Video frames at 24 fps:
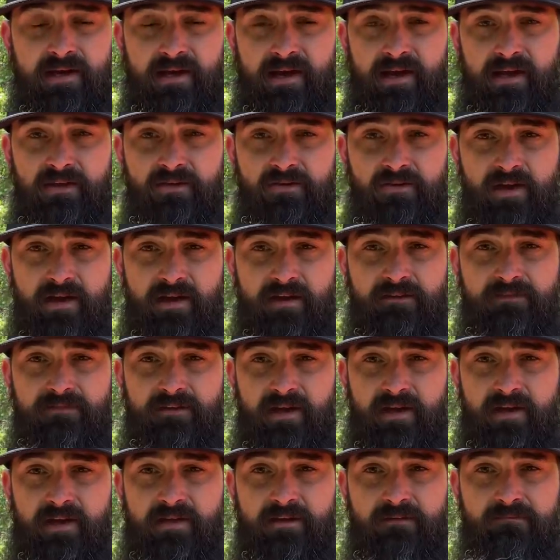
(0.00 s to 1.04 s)
and you have
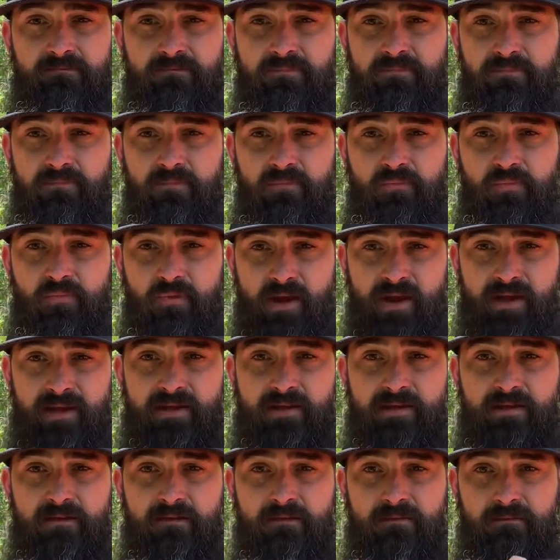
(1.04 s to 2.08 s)
a
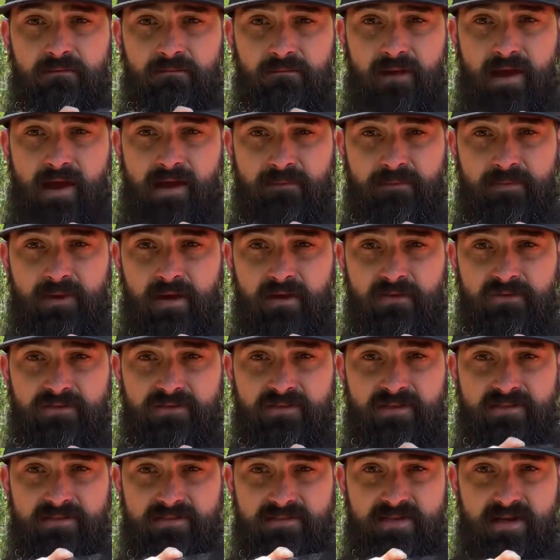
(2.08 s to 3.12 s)
ready mag pouch
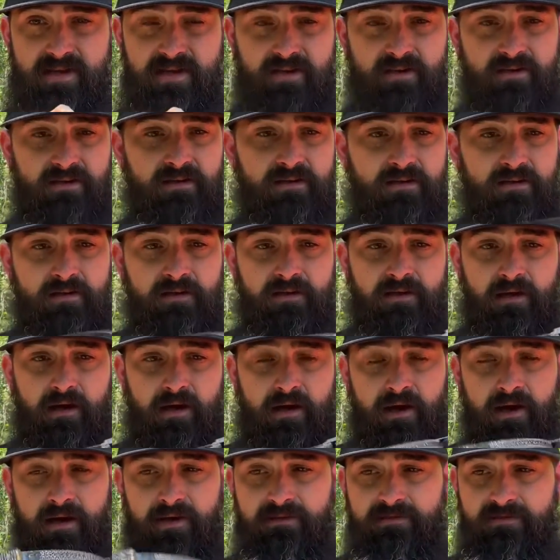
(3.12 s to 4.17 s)
that's there all
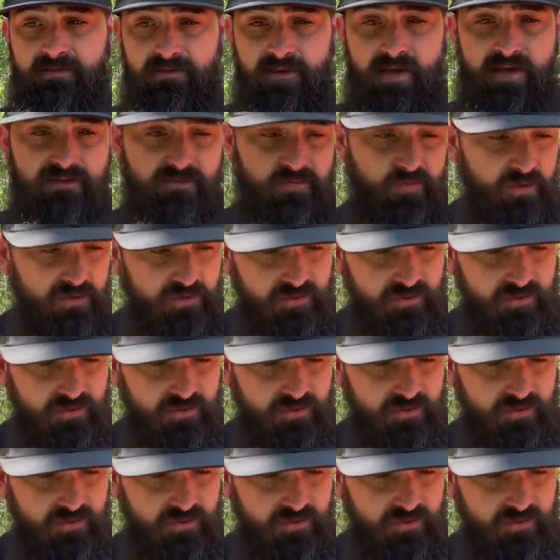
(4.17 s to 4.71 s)
right so that's one